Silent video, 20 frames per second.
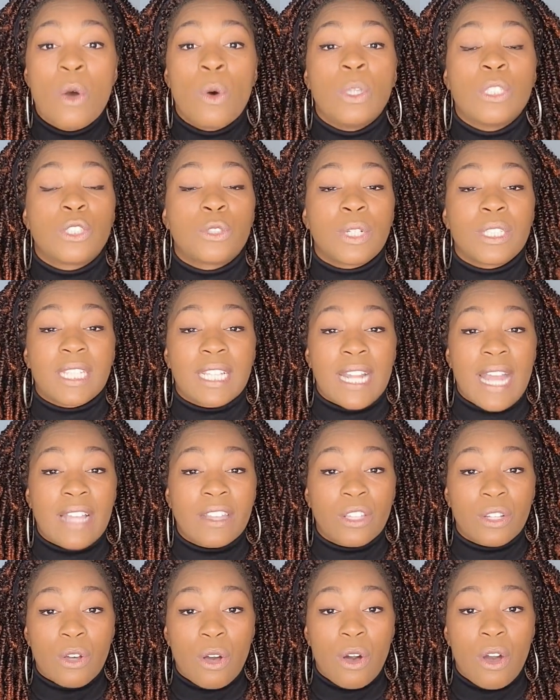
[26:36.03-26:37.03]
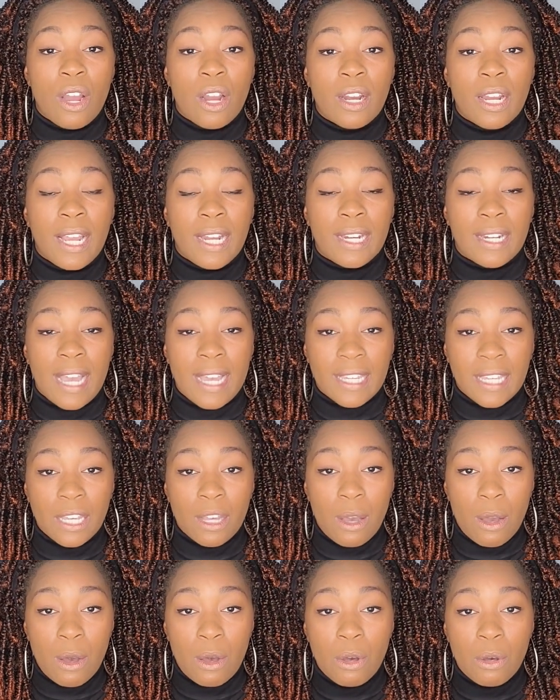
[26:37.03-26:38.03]
as soon as I get out the car and I get
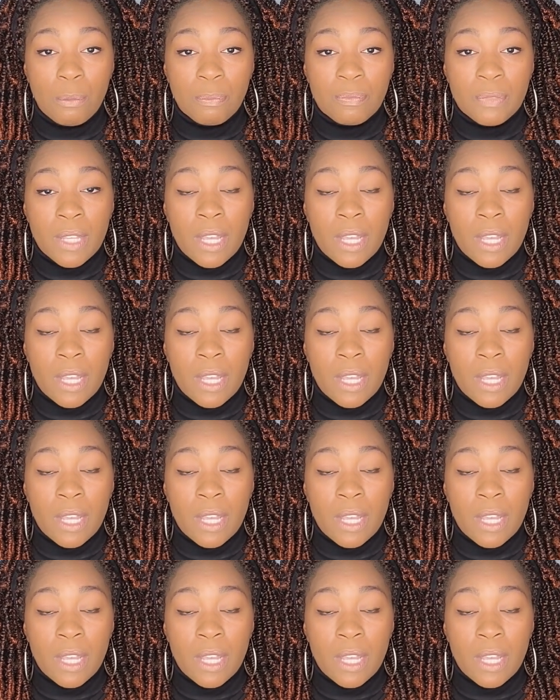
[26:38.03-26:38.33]
home,